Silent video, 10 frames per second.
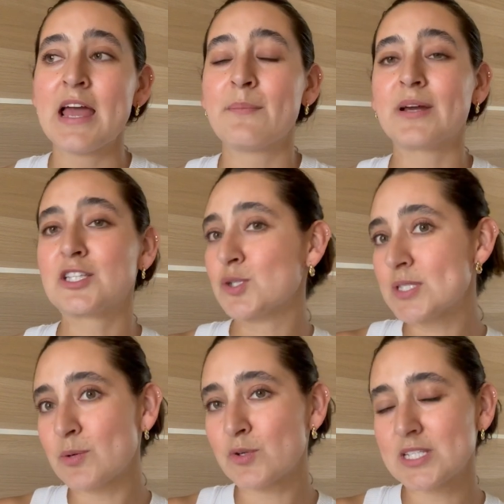my
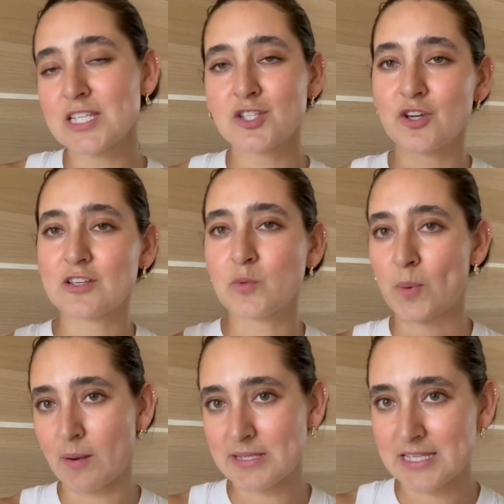Tuesday routine. So you guys will
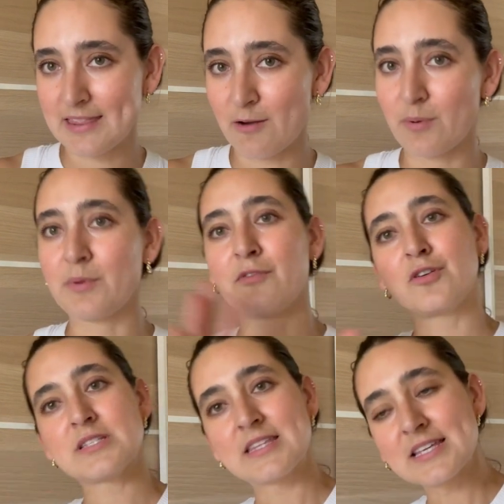probably see that one before
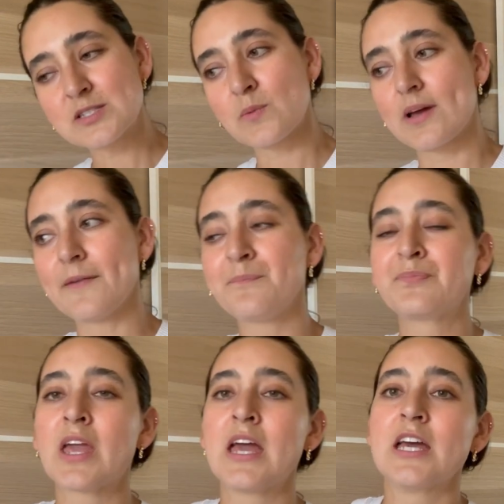you see this one.
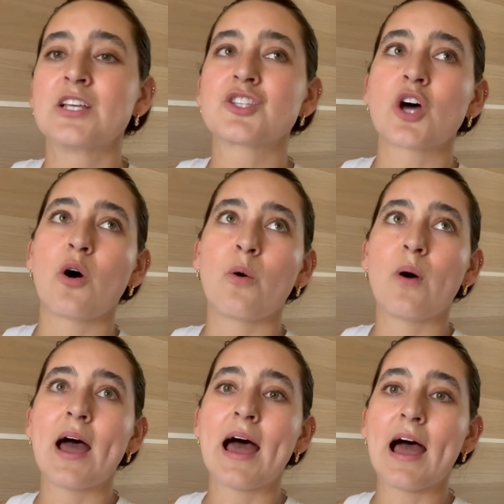So
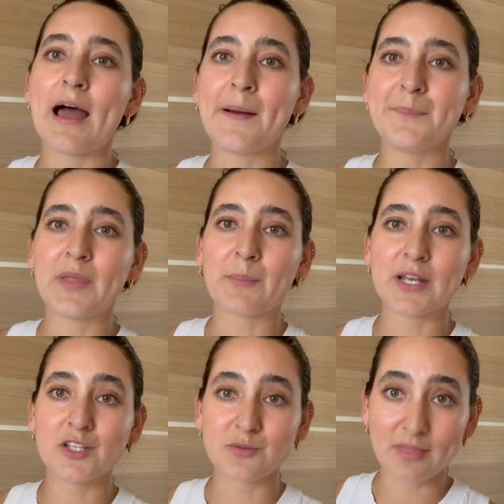I'm
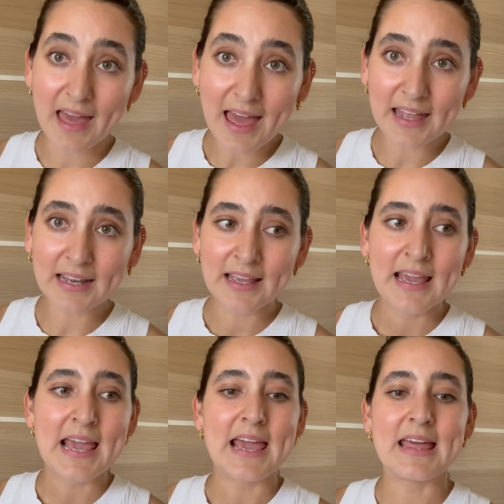gonna do that,
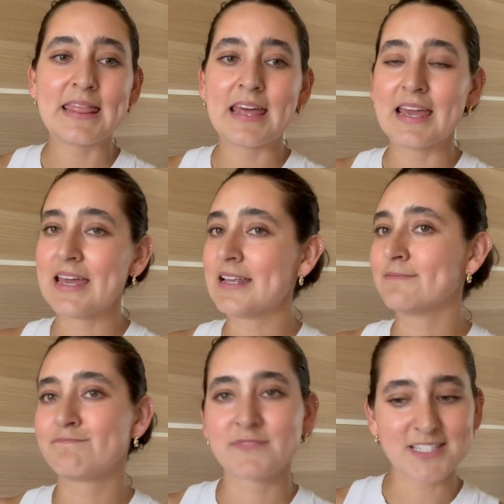and
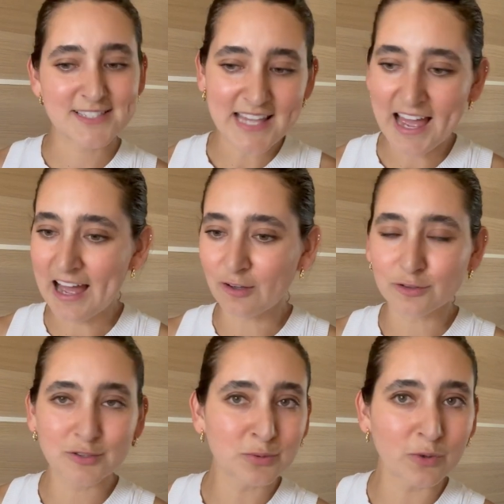then just
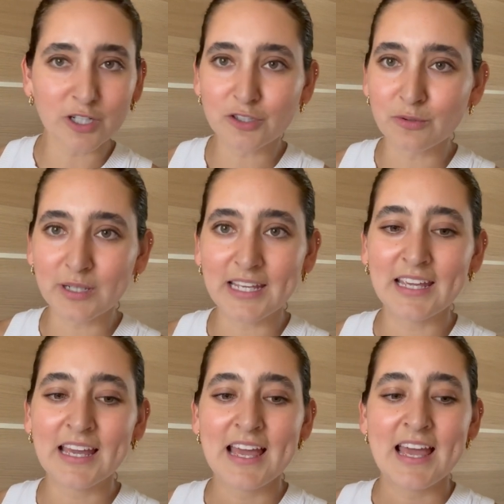housework duty.